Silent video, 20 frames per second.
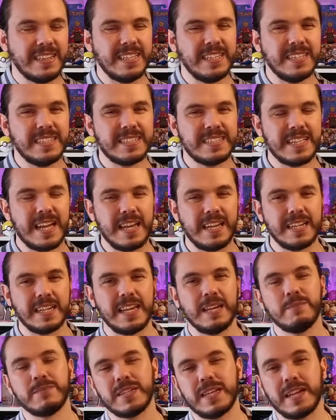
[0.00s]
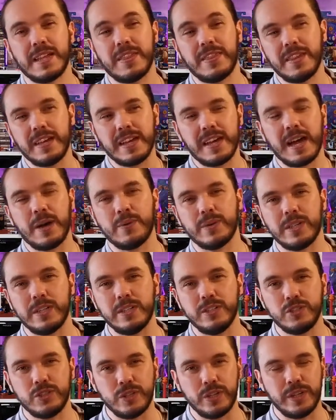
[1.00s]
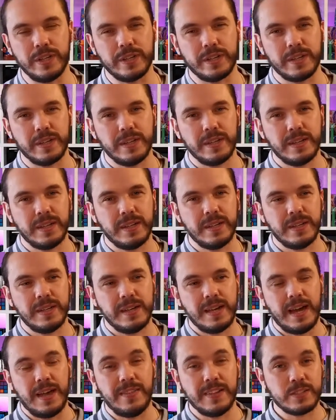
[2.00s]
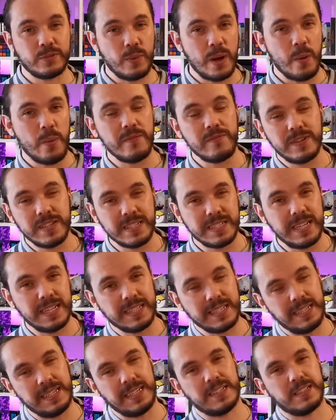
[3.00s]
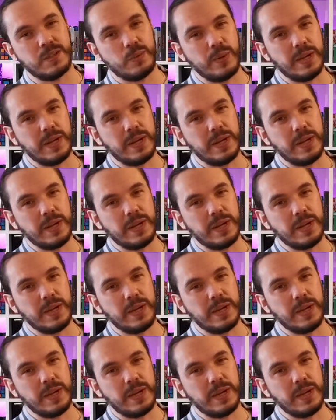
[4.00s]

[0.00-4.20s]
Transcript: in the style of games that I think I would enjoy. And that's why I went for Zelda Link's